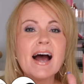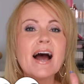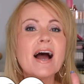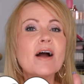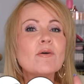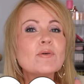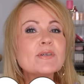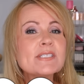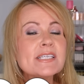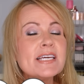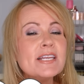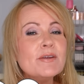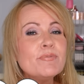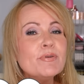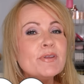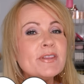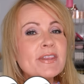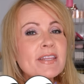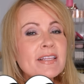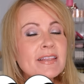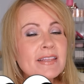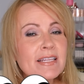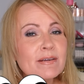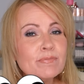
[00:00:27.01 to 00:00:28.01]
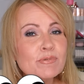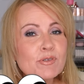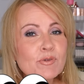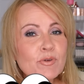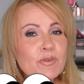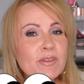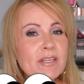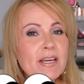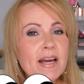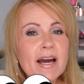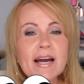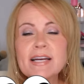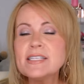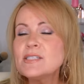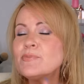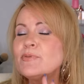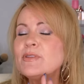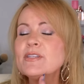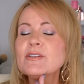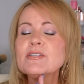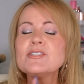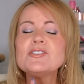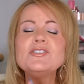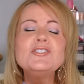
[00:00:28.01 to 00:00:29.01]
I was going to put the lips with the eyes,
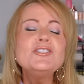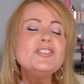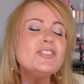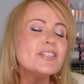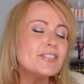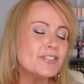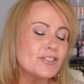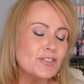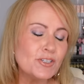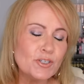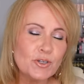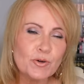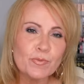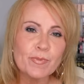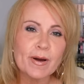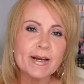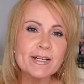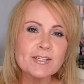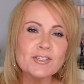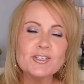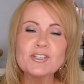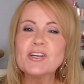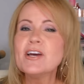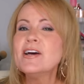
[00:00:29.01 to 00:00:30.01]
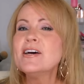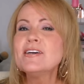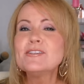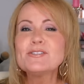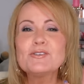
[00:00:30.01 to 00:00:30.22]
but there's just too much.